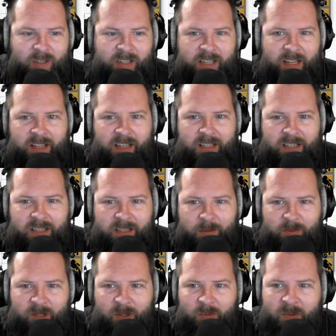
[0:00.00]
because, I think it's because
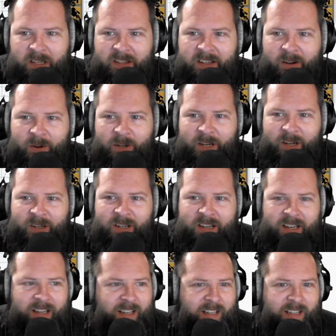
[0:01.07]
I'm zoomed in. There we go.
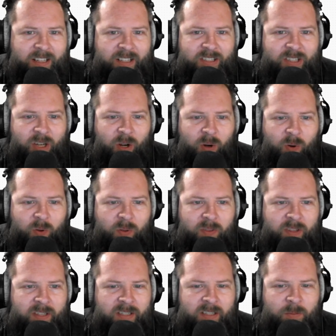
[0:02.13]
So
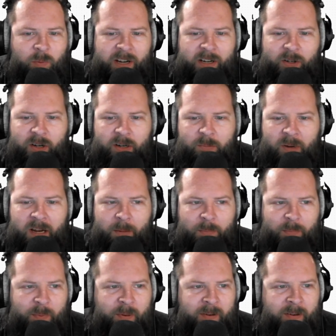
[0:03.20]
this is my grid map